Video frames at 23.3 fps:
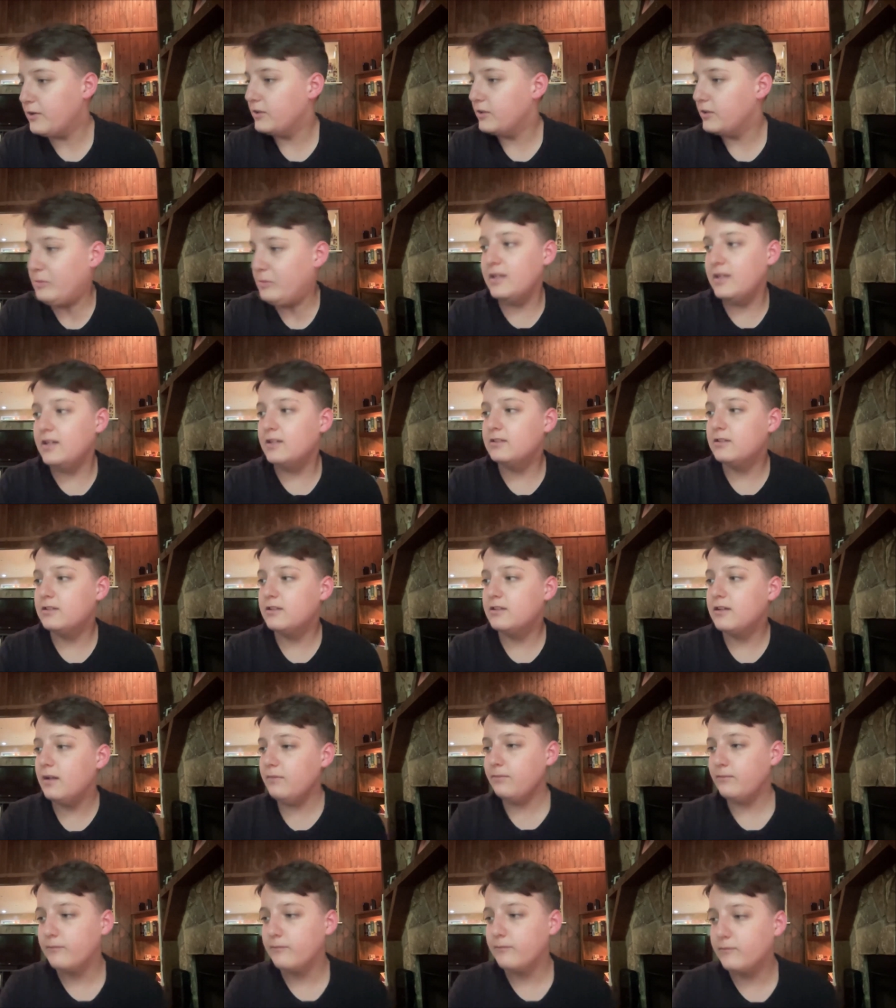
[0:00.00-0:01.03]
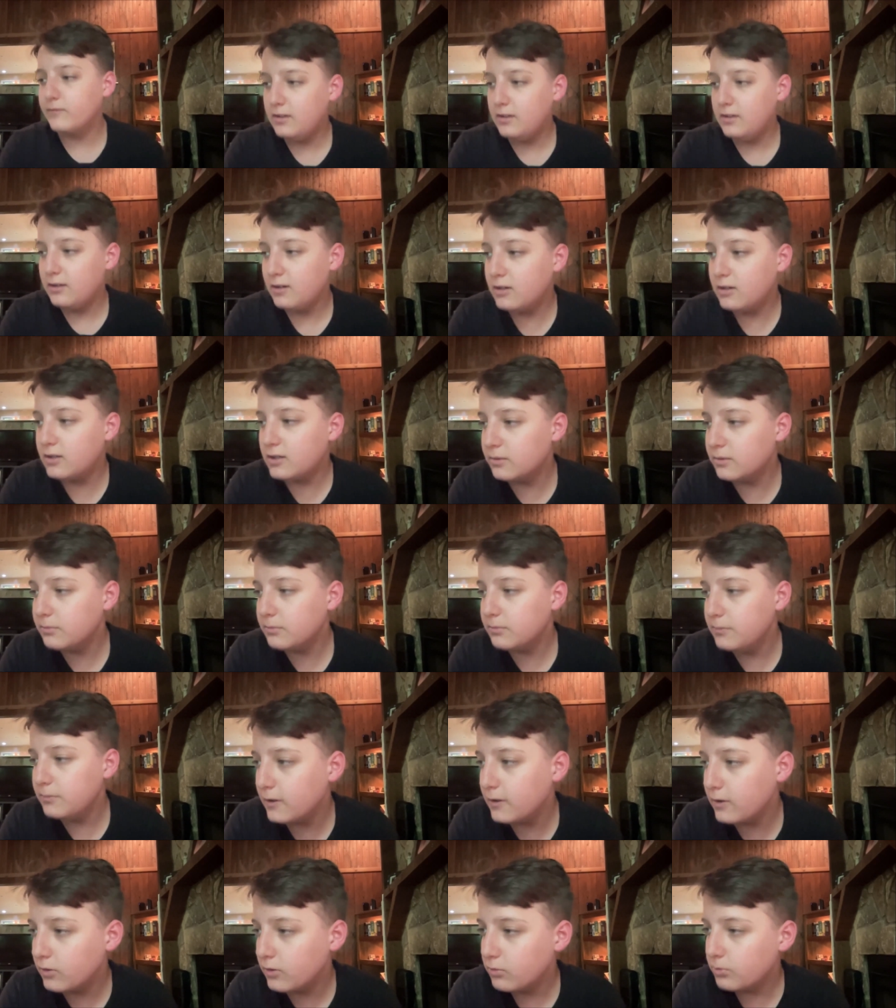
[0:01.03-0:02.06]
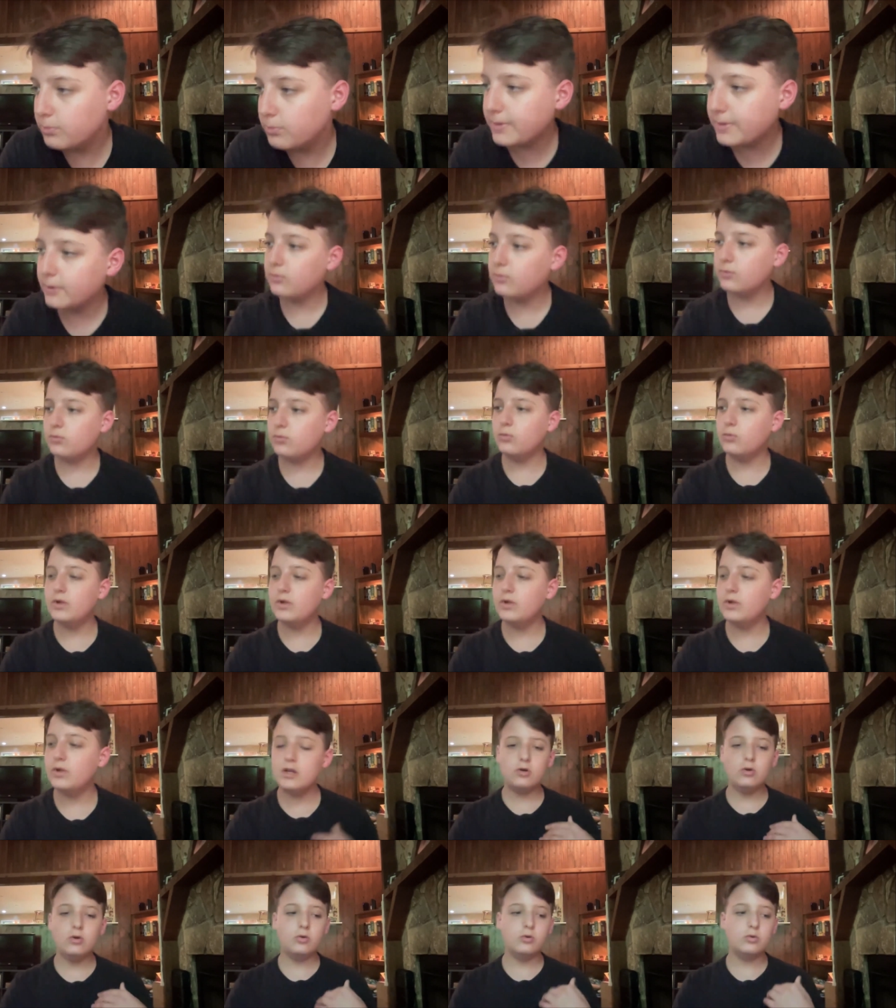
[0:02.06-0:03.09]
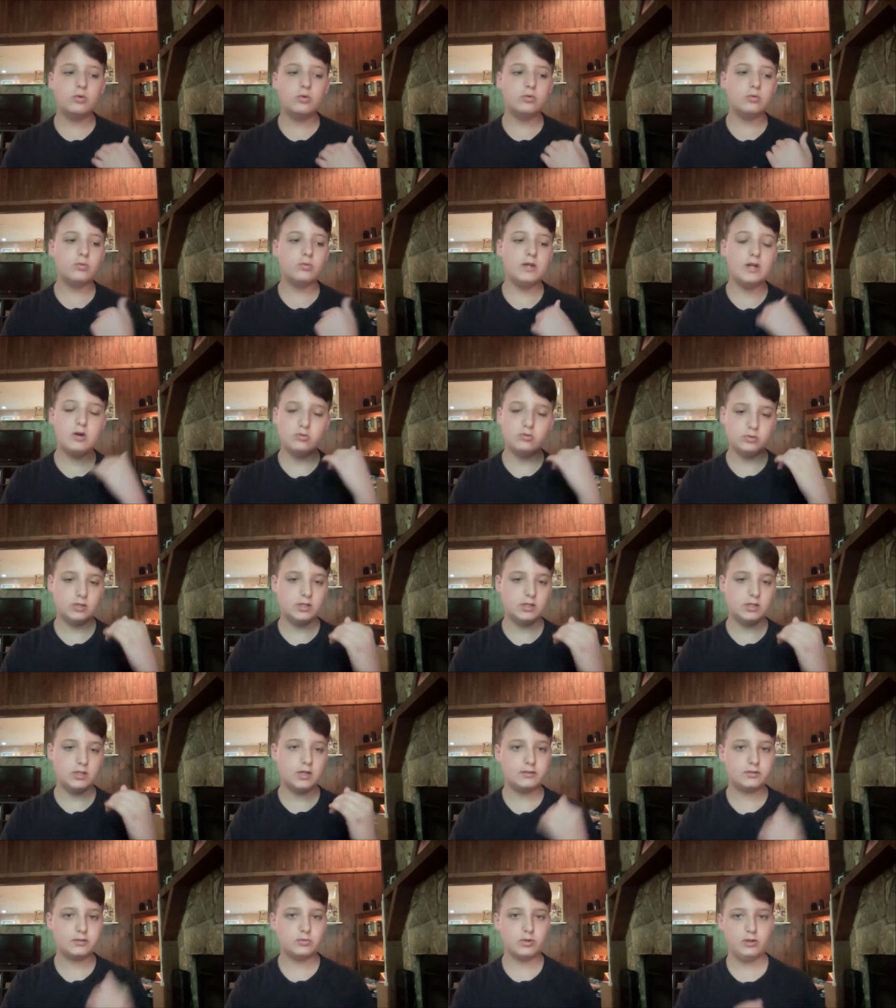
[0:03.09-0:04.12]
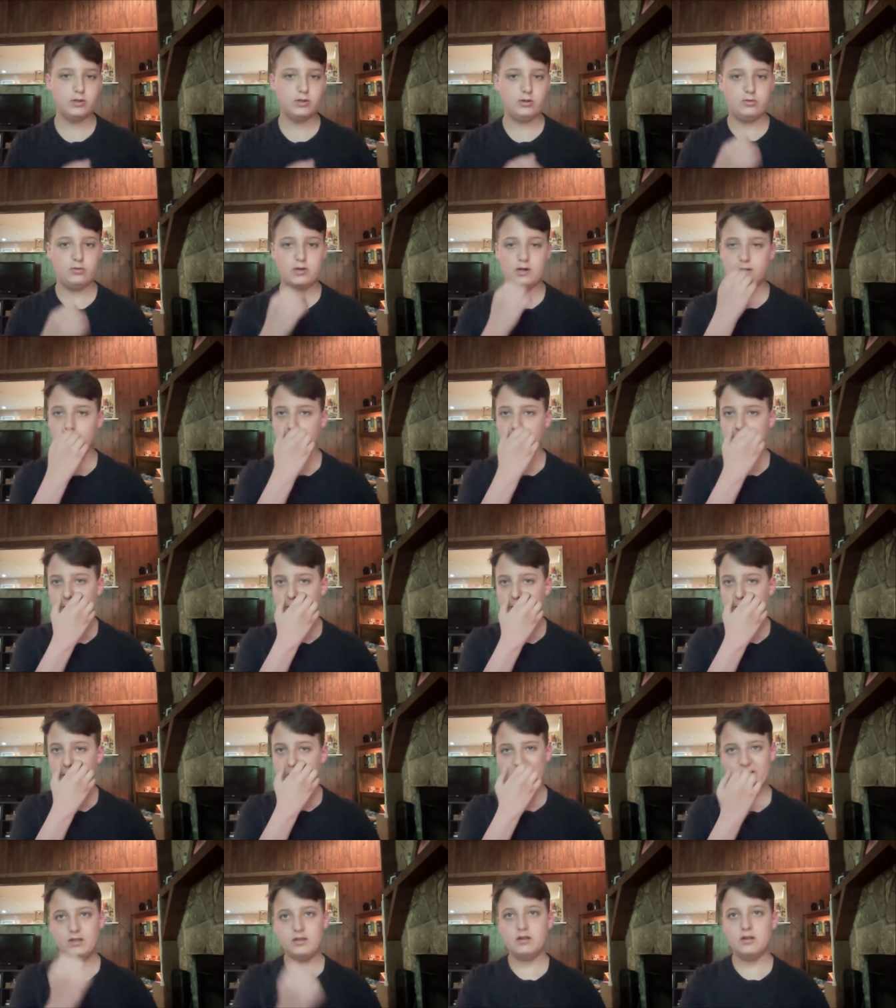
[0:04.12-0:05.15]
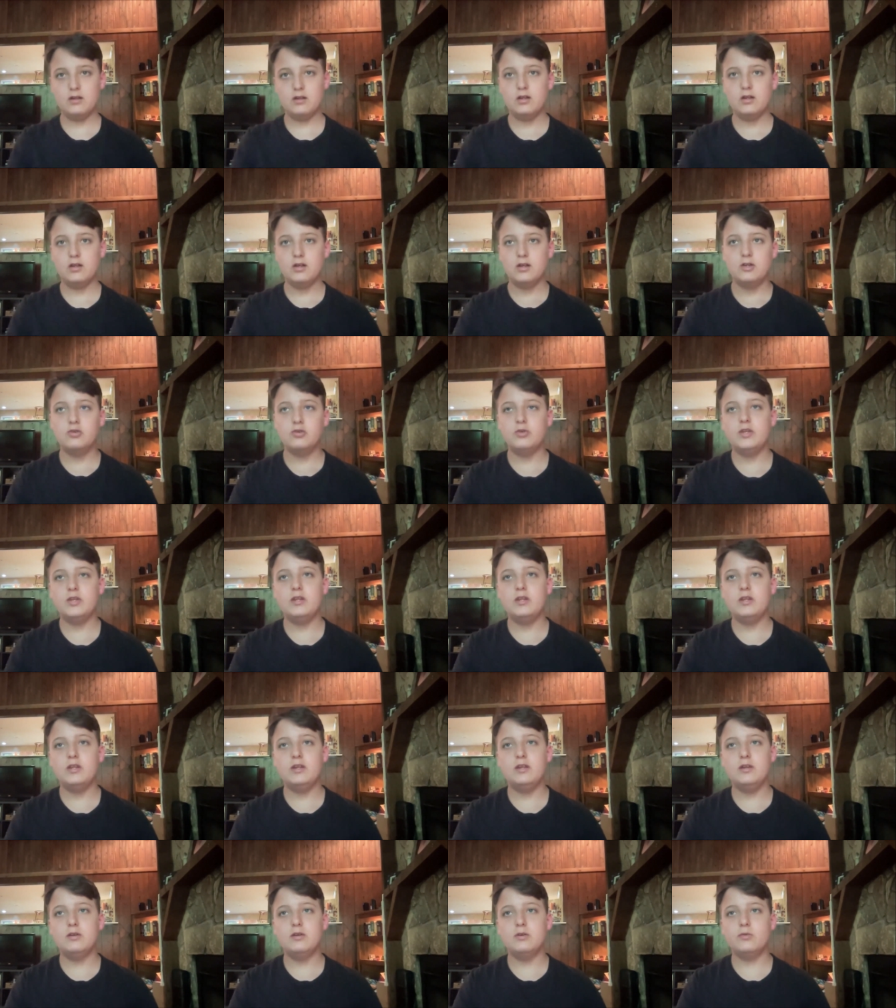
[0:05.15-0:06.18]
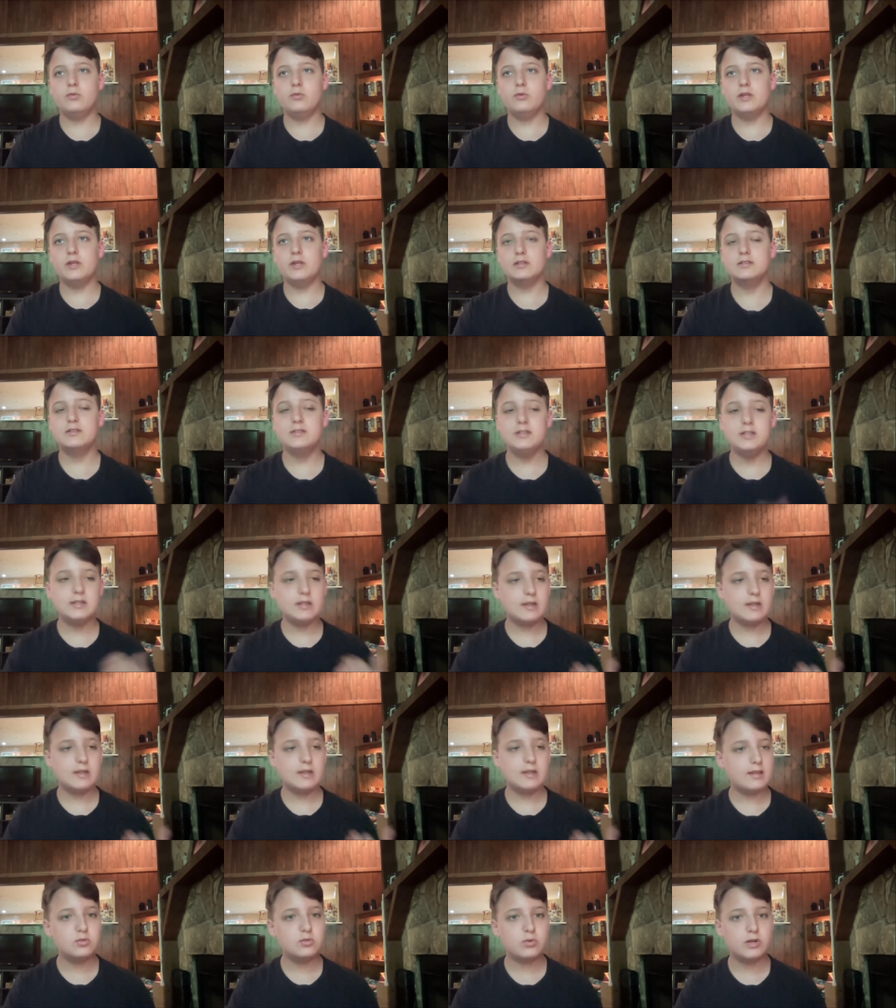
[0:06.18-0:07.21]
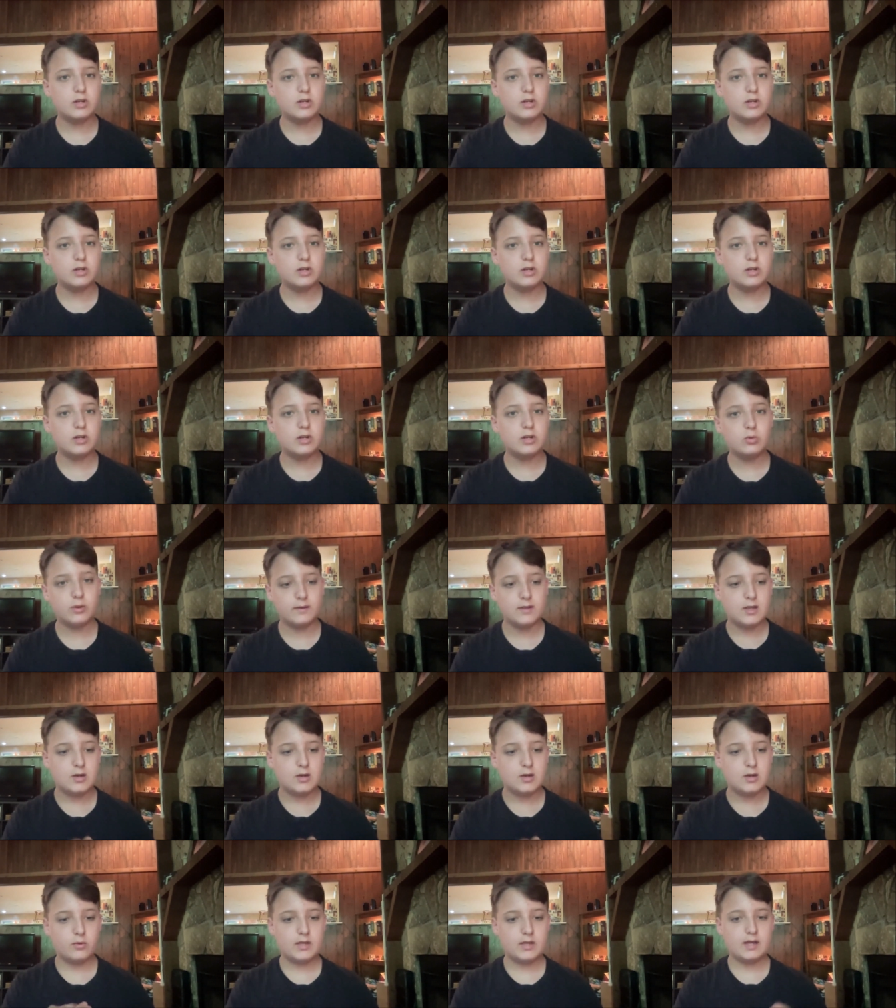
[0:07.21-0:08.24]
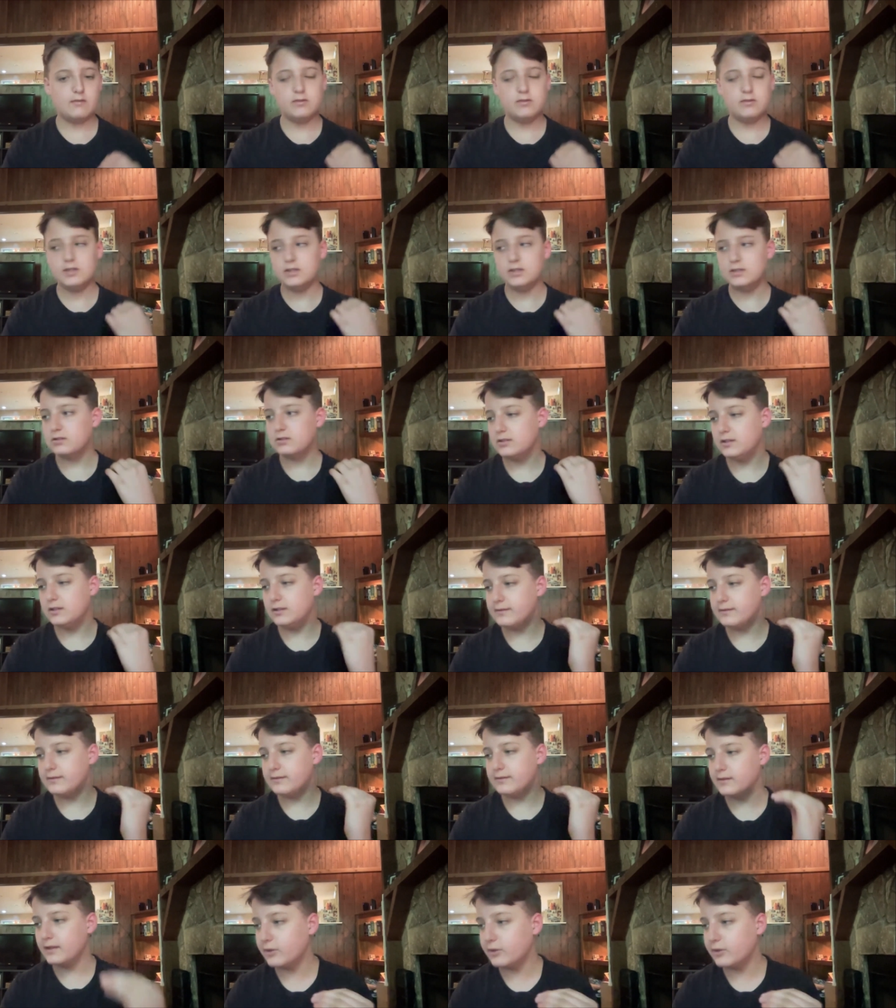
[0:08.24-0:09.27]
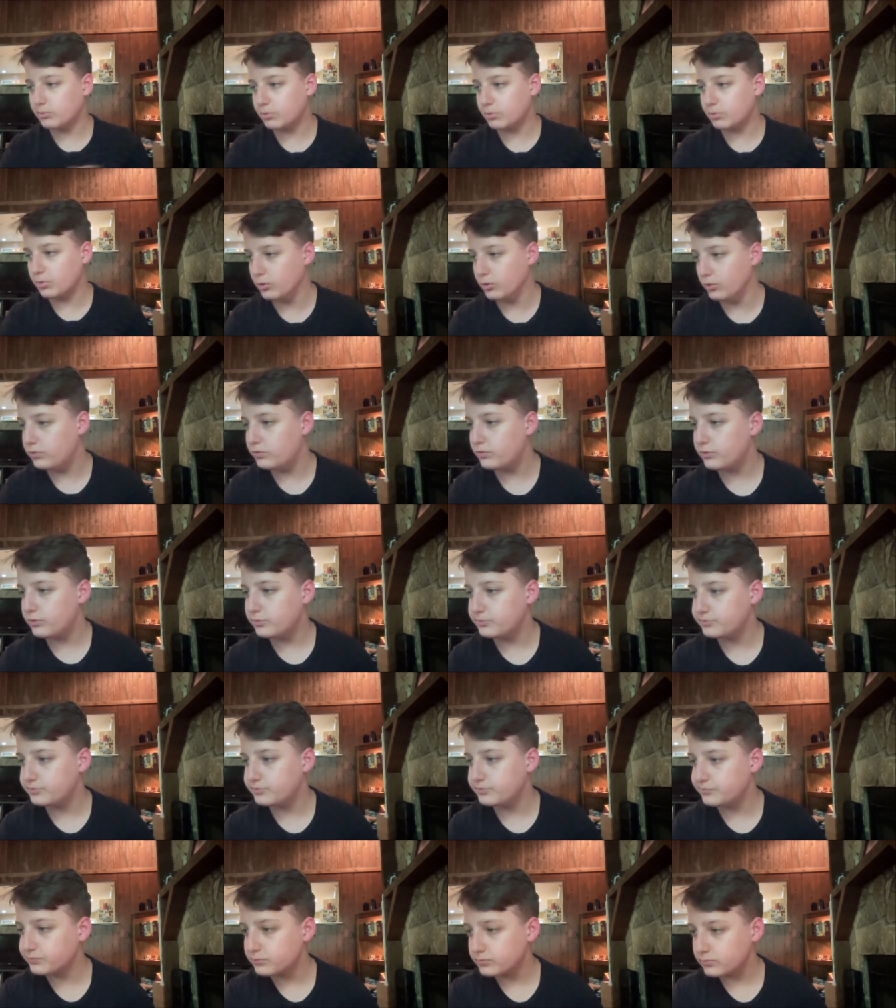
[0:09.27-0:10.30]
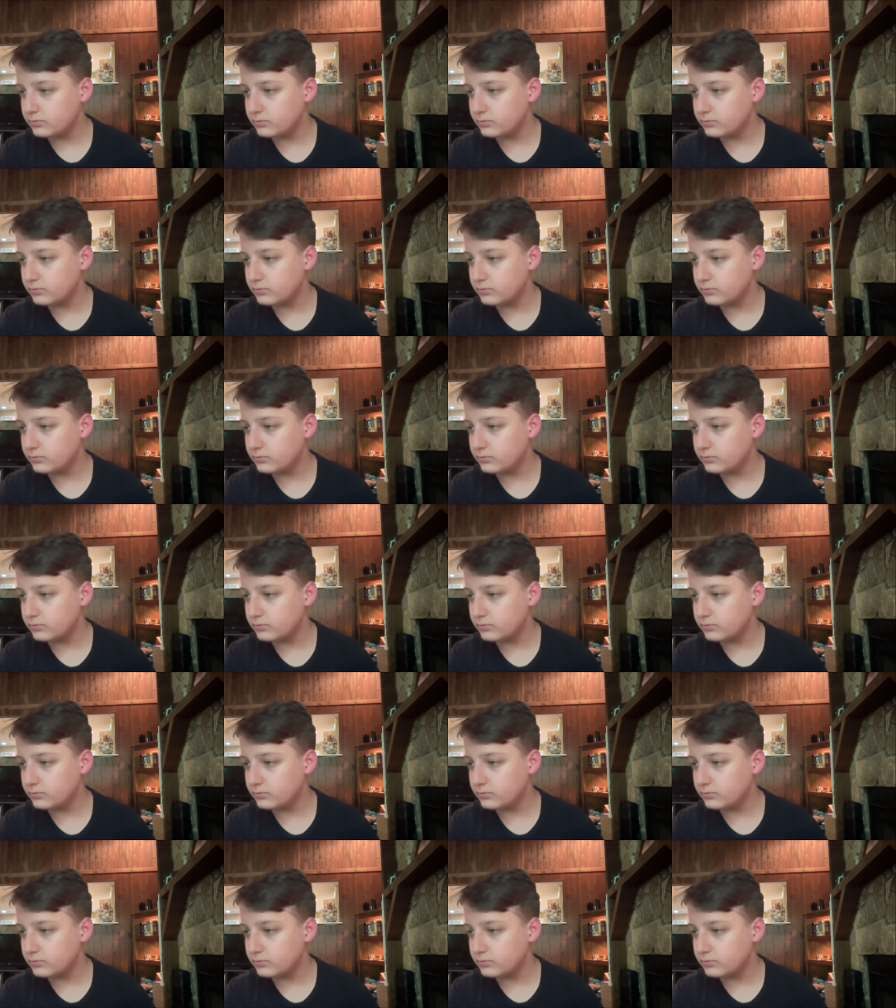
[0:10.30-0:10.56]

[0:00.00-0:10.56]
you were here in the meeting today. But we know God is real, right? We can see that He's real. We have this living proof.